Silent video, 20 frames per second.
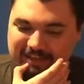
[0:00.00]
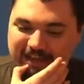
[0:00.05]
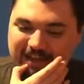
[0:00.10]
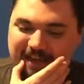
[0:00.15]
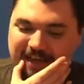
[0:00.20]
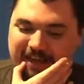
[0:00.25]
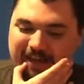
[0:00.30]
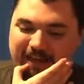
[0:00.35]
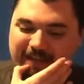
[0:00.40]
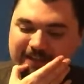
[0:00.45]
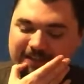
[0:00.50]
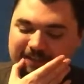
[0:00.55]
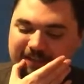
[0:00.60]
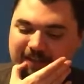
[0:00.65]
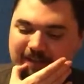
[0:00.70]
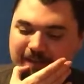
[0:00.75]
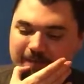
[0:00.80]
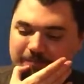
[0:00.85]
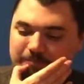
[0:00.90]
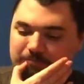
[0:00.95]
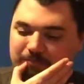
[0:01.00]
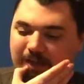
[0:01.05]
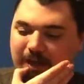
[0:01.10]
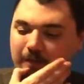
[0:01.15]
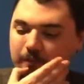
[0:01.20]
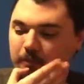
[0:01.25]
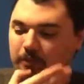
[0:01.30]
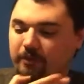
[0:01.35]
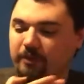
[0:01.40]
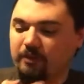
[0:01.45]
and um, I
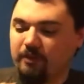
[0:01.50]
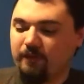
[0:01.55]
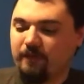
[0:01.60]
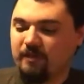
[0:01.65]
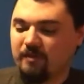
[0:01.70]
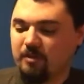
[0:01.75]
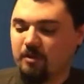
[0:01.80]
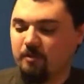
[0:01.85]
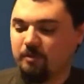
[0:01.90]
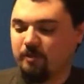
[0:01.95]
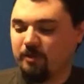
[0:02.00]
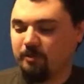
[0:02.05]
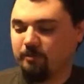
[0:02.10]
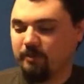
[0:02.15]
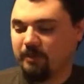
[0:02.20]
really love this opening